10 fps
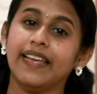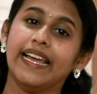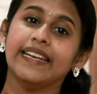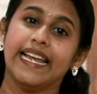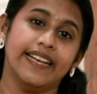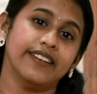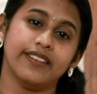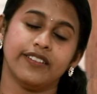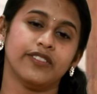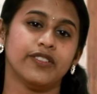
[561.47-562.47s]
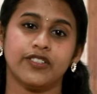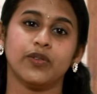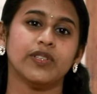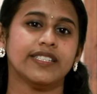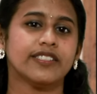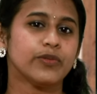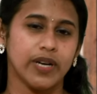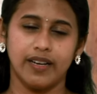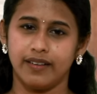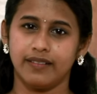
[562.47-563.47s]
an end to the soldiers'
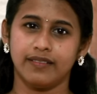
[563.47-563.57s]
drill.